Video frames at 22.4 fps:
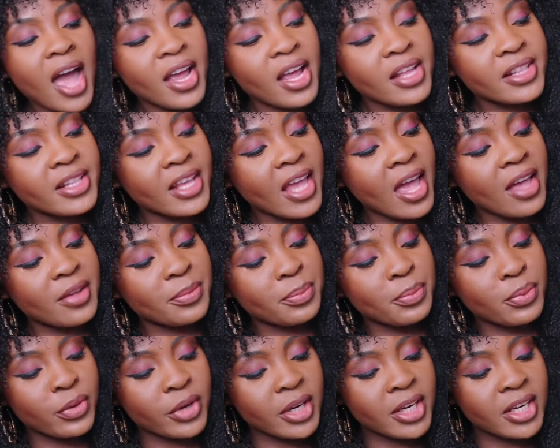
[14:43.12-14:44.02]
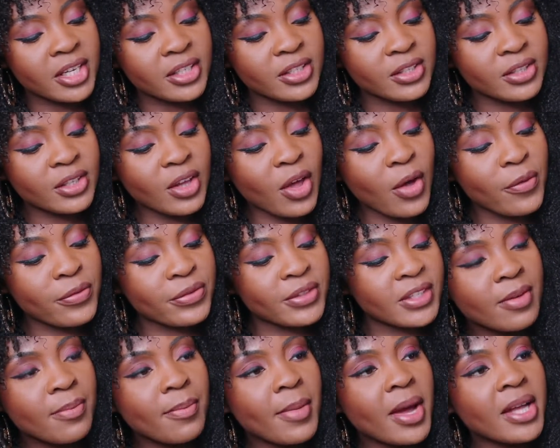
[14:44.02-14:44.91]
uh, they are pretty
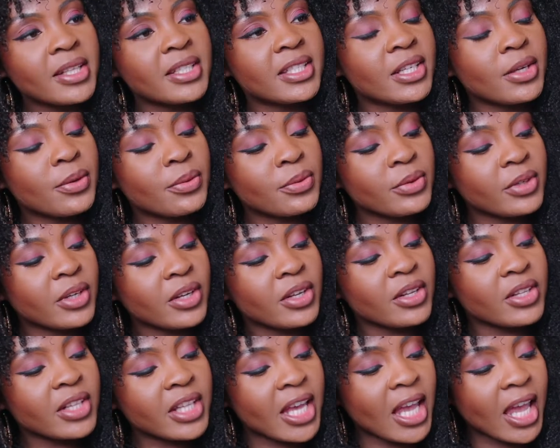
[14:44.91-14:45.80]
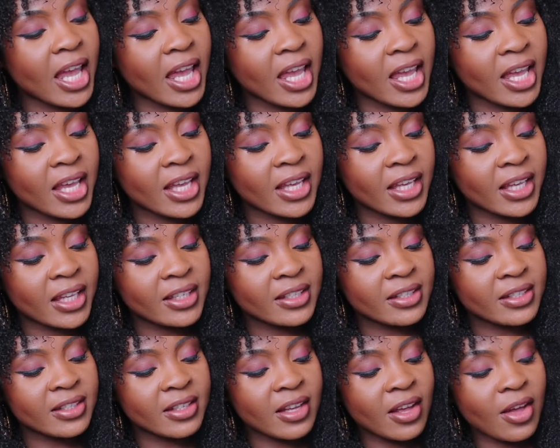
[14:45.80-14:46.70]
soft. The material
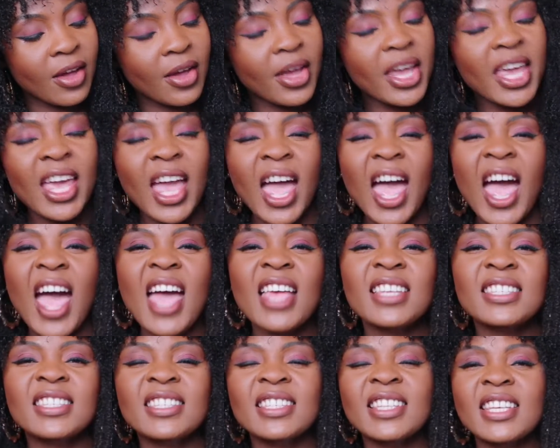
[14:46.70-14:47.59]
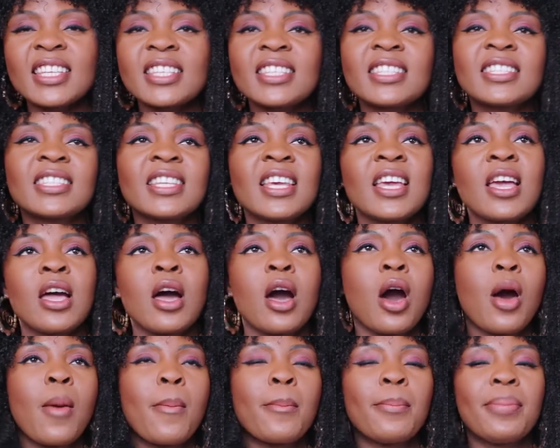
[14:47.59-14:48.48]
is uh, it has this
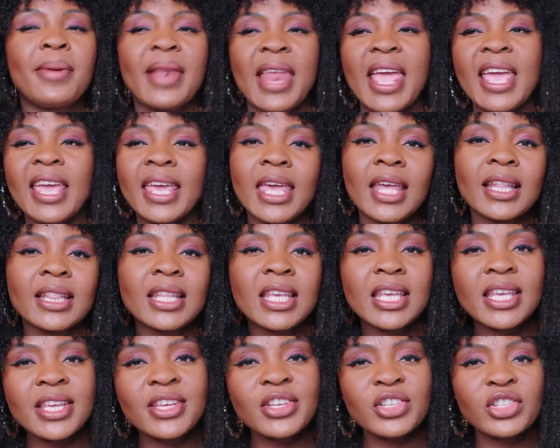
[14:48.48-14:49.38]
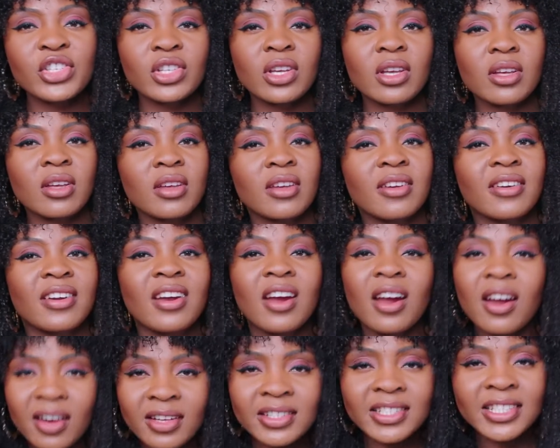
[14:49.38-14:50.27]
uh, blanket-ish, uh,
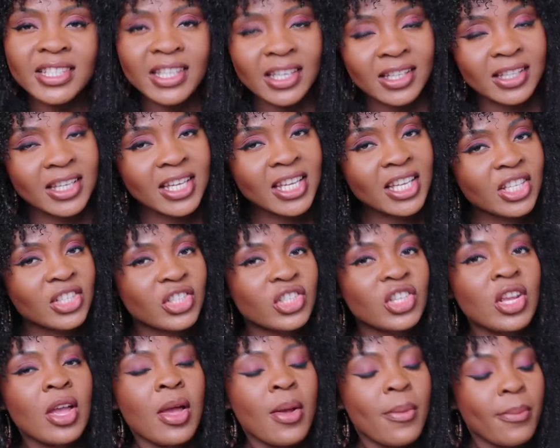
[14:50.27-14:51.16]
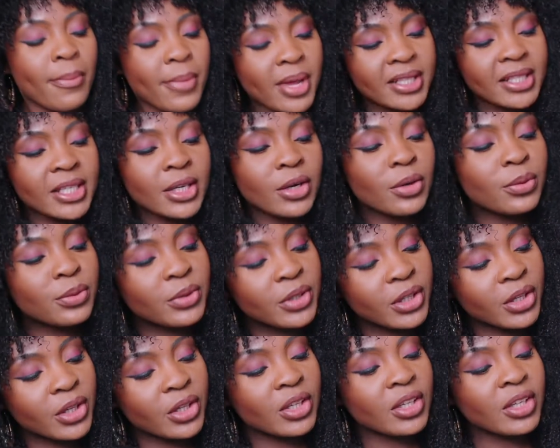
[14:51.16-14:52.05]
cardigan-ish
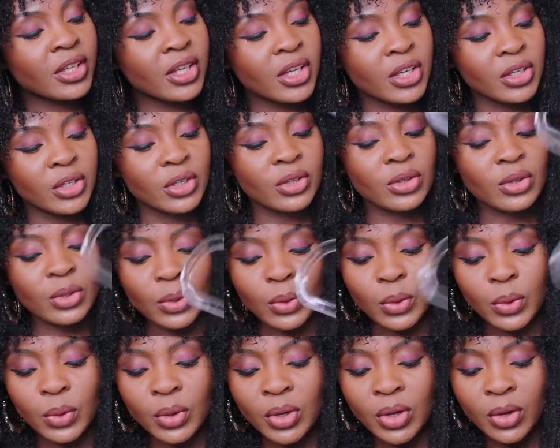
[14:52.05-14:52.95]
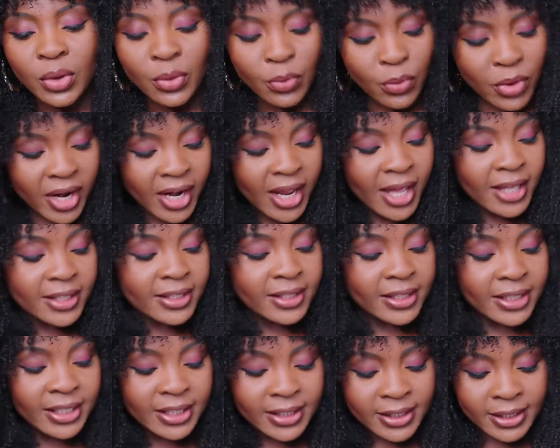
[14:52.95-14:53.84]
material, you know. Whereas
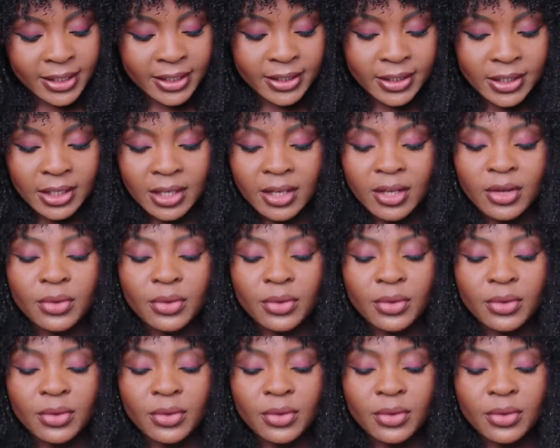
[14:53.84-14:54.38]
this is